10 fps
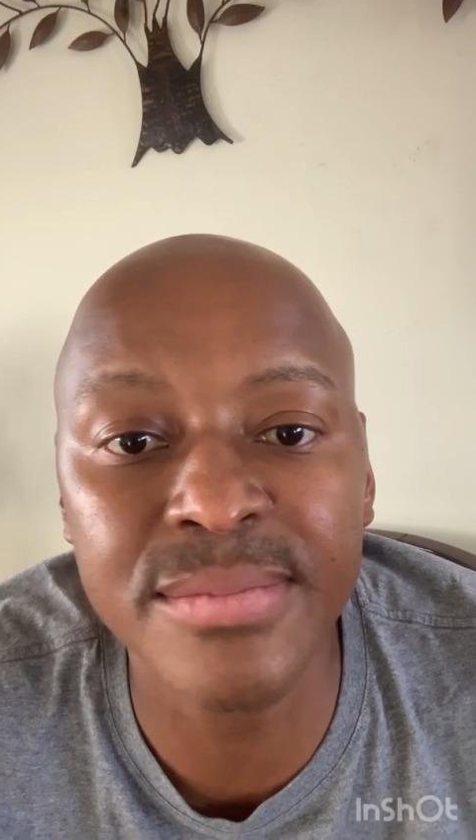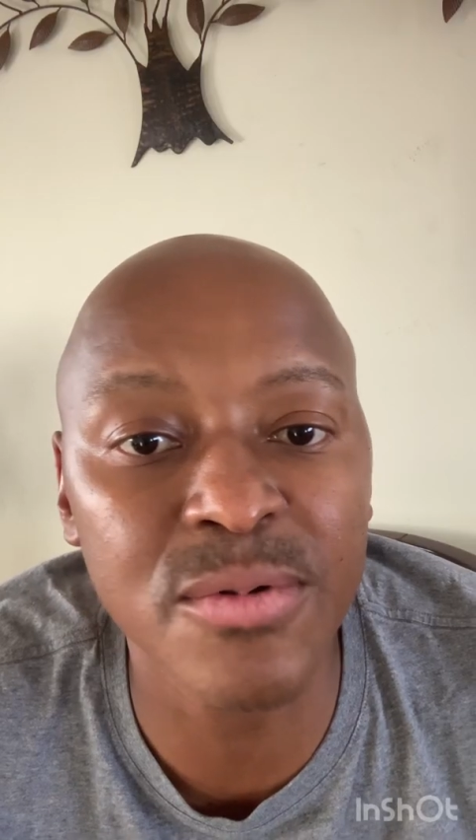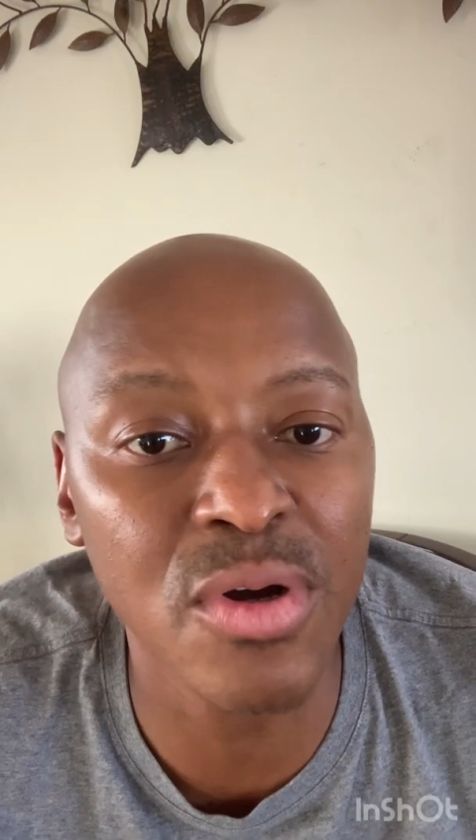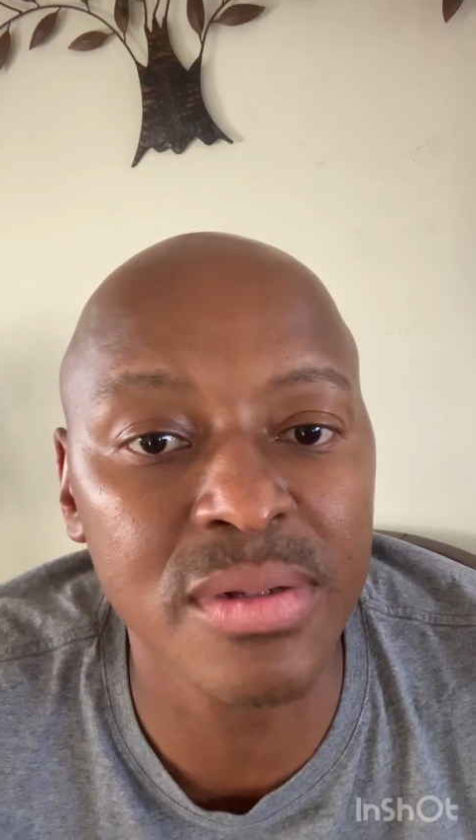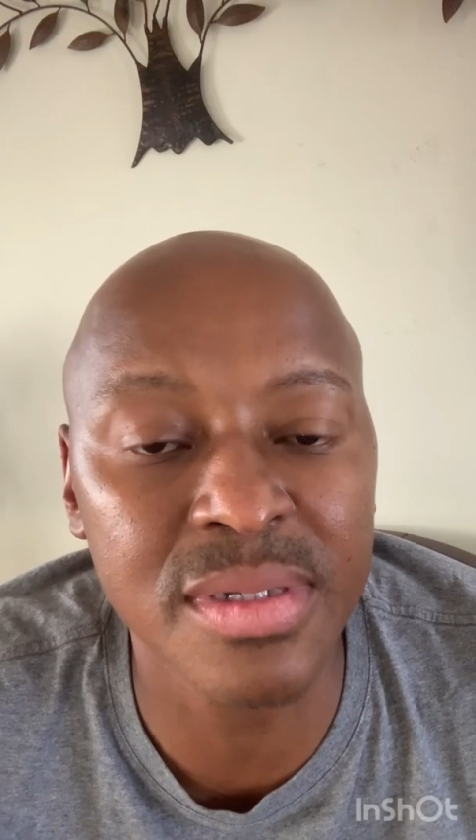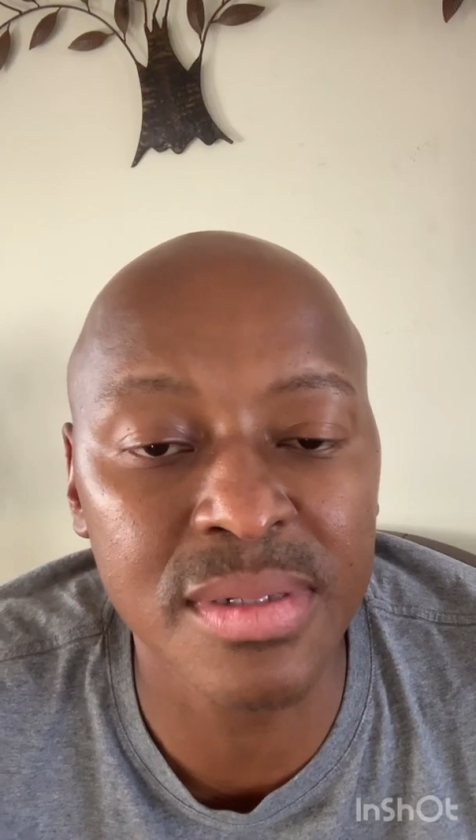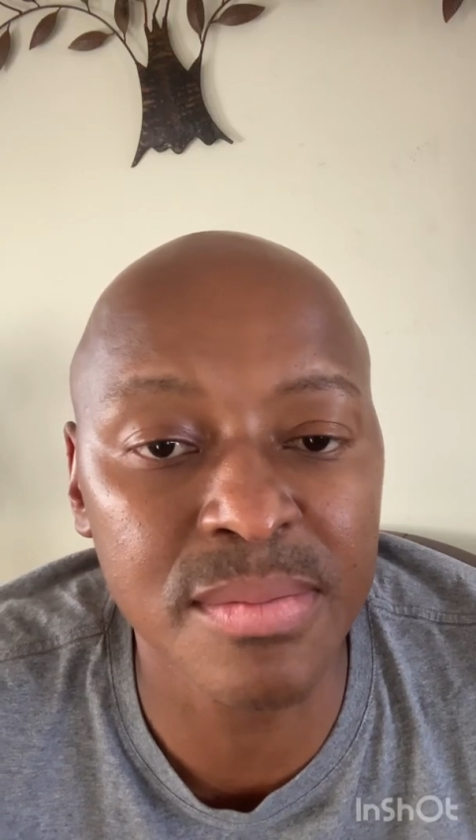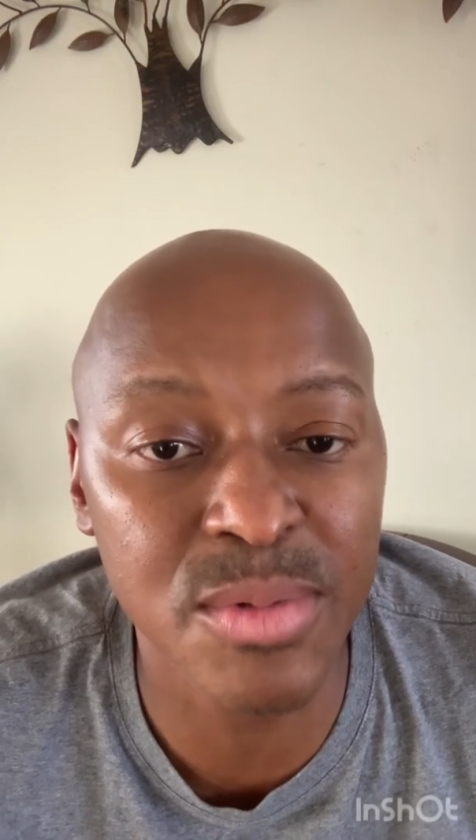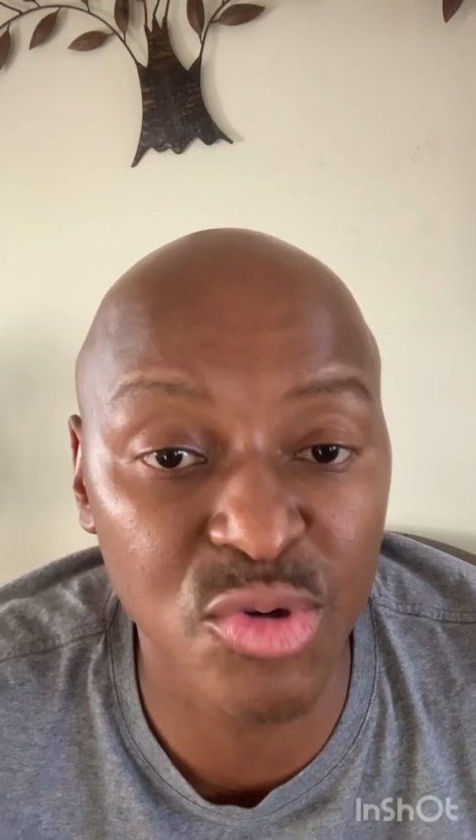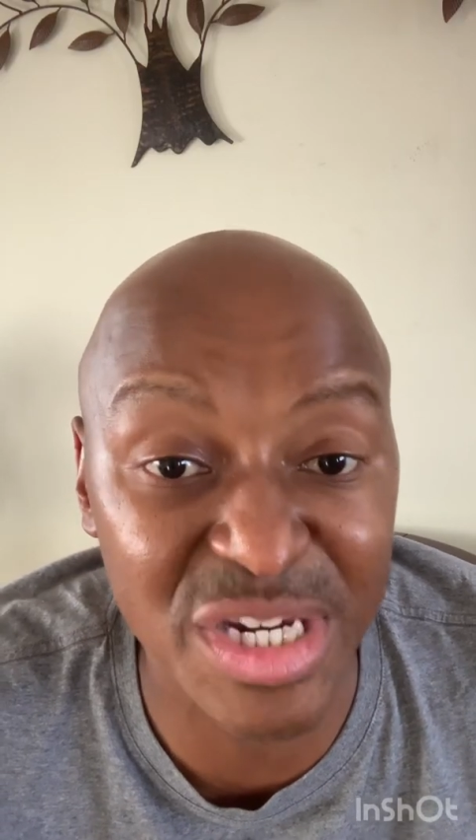got
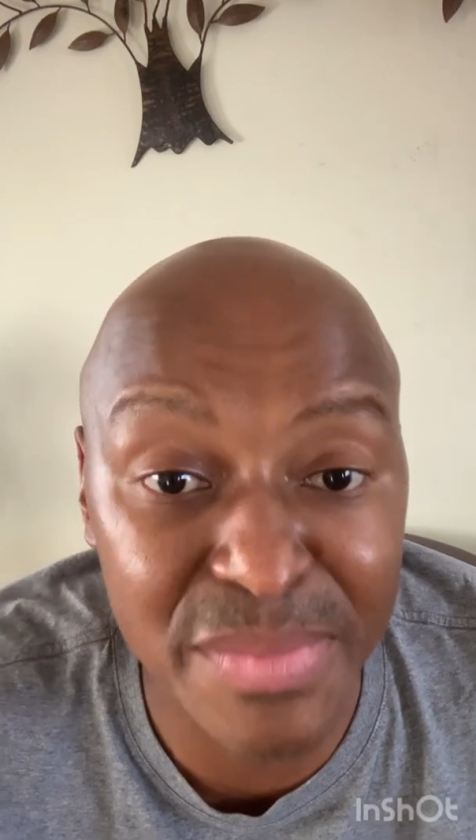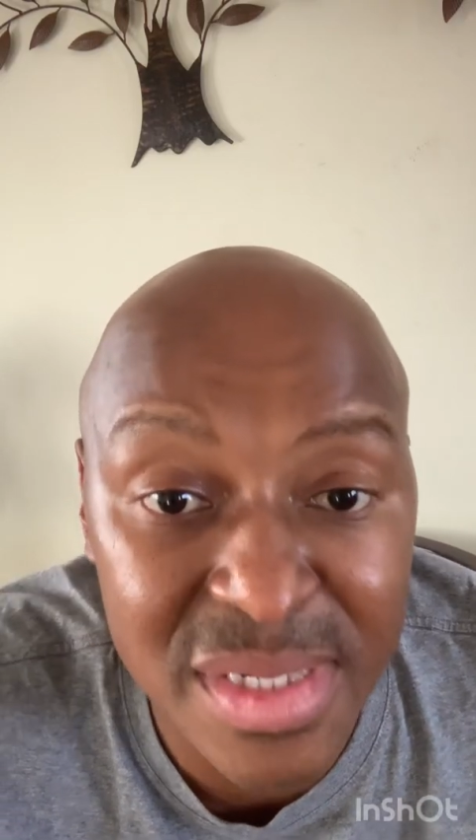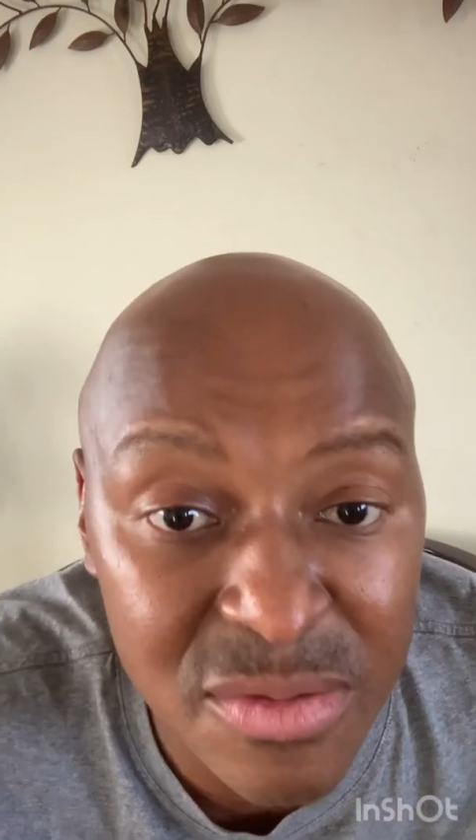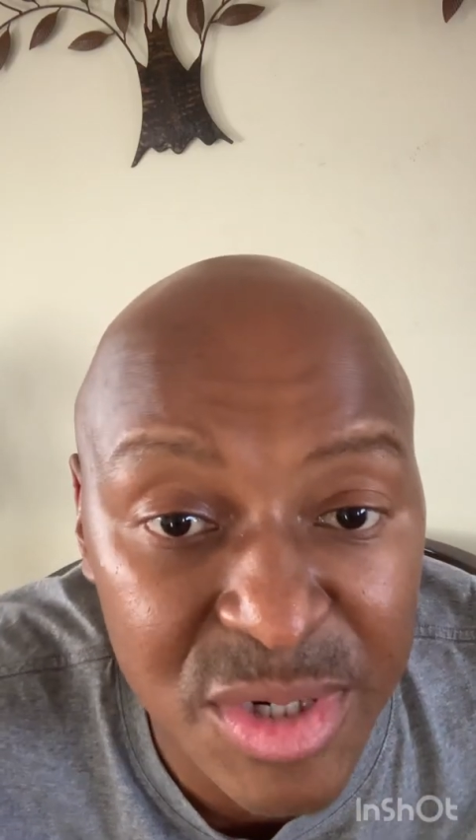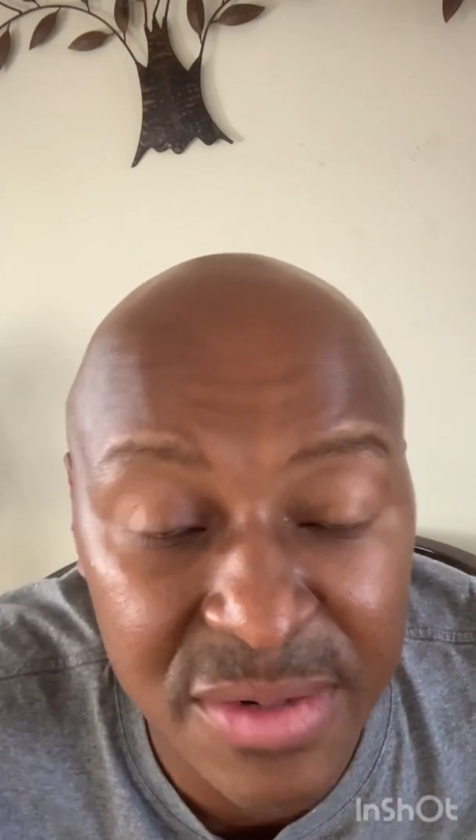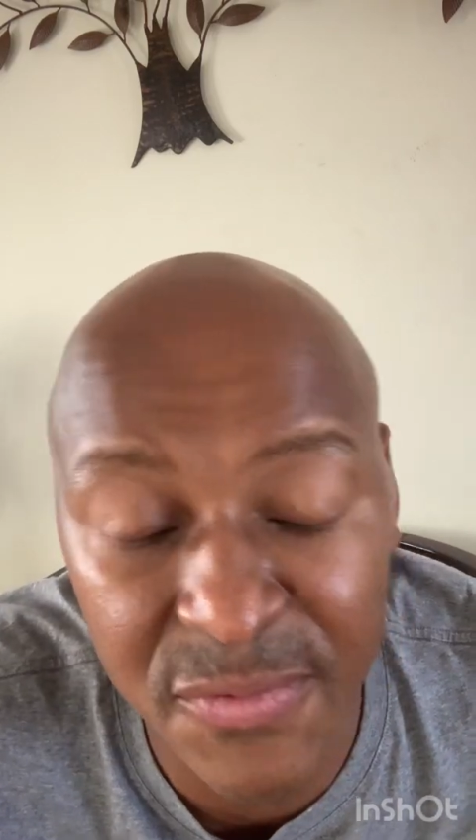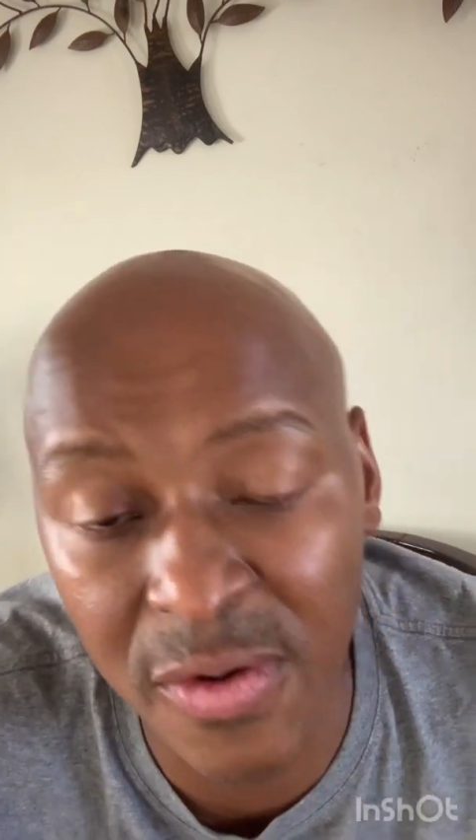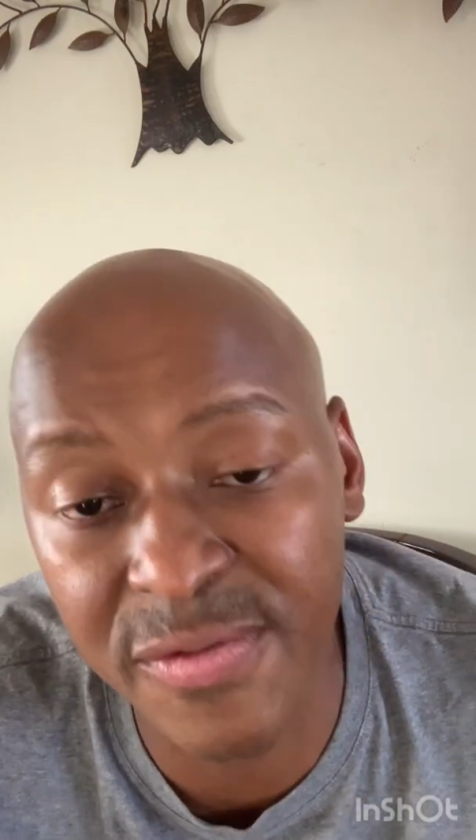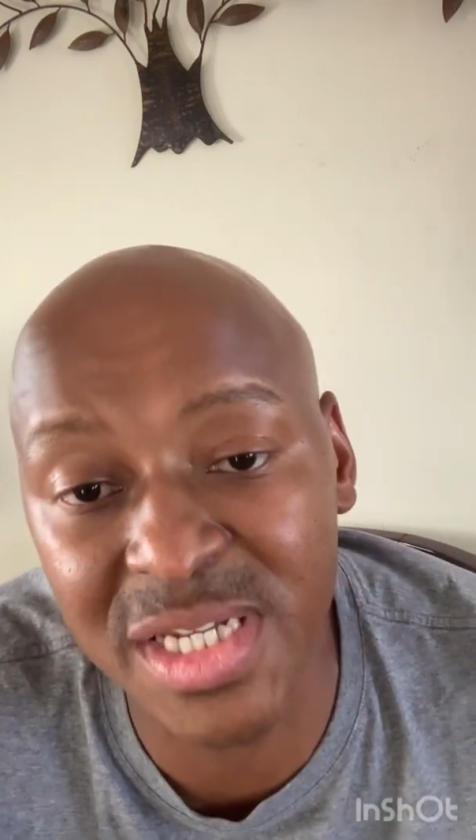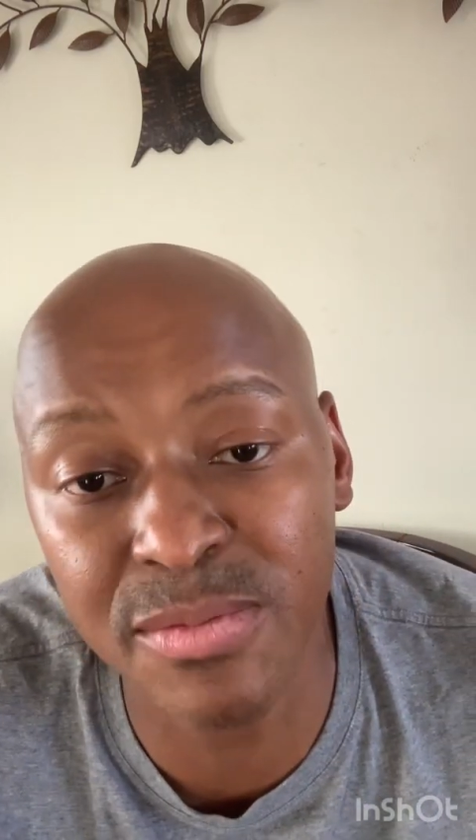treatment, which
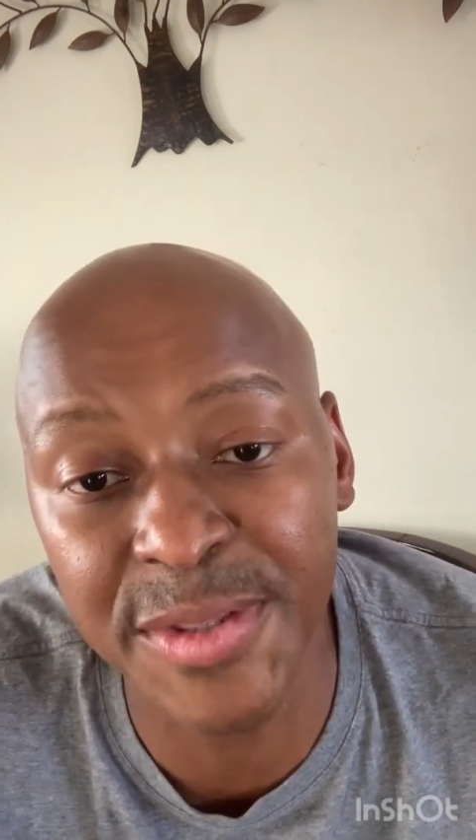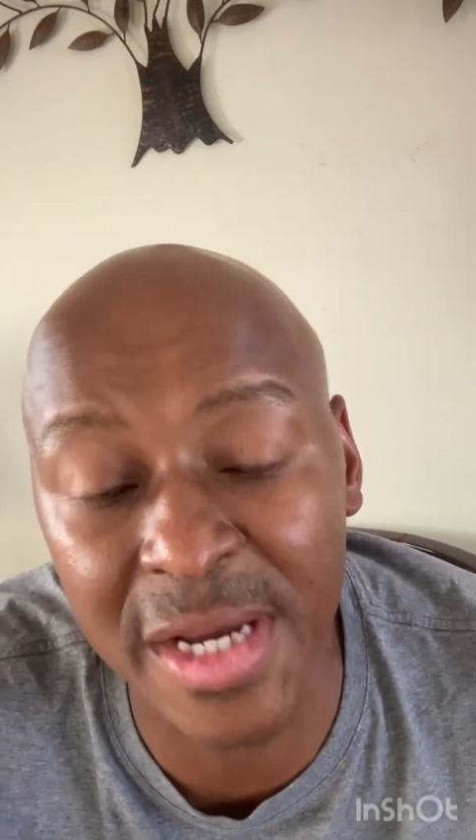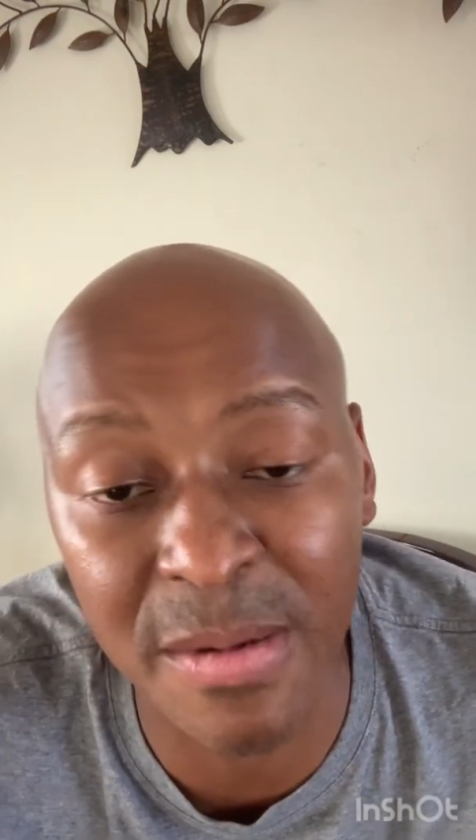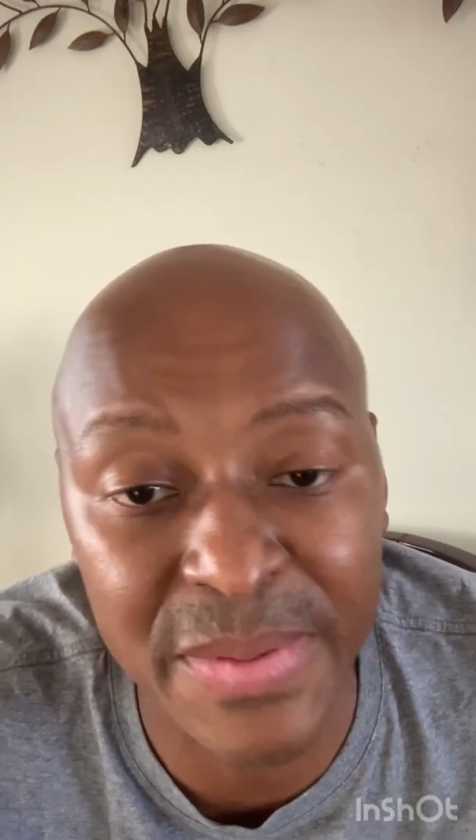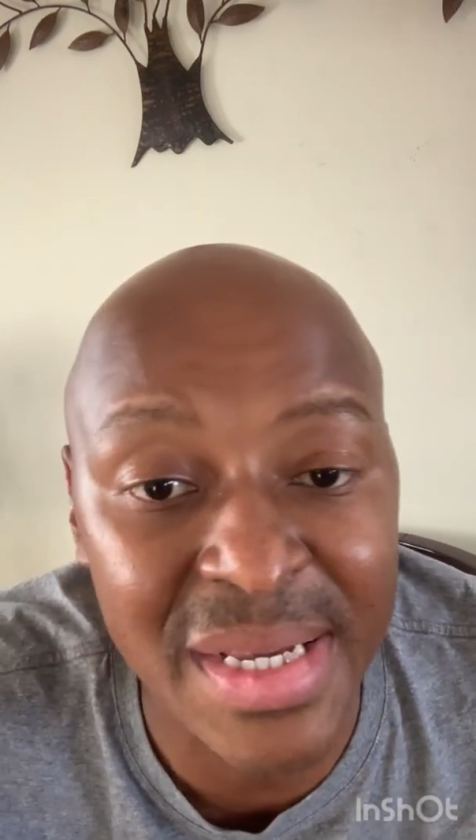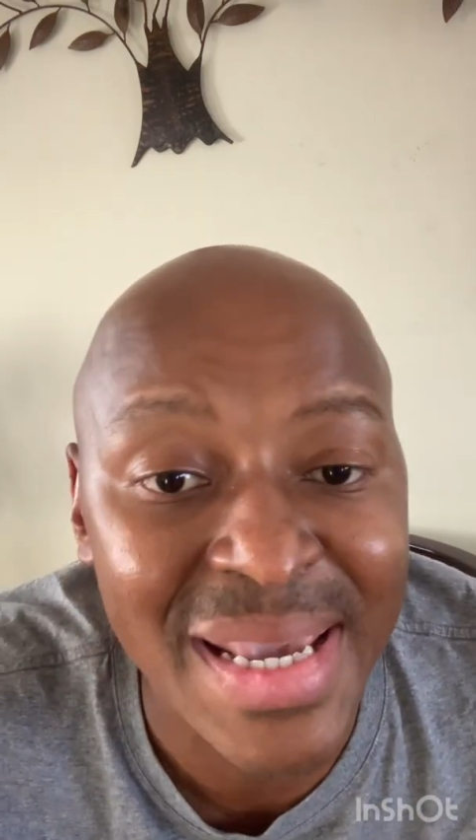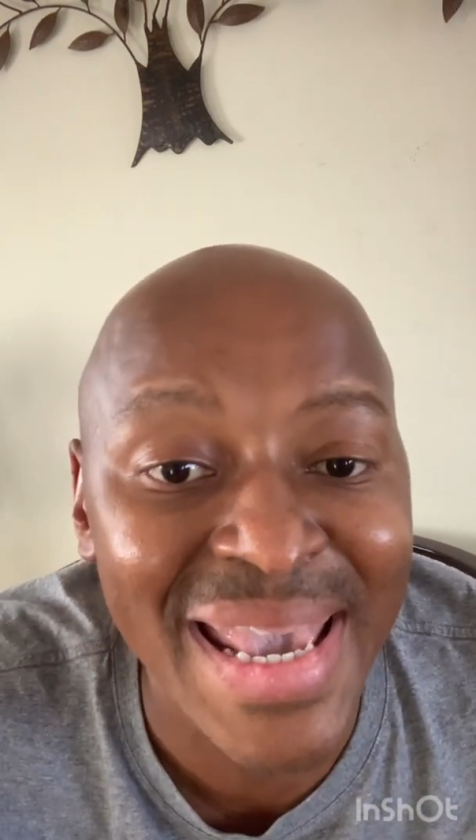involved chemotherapy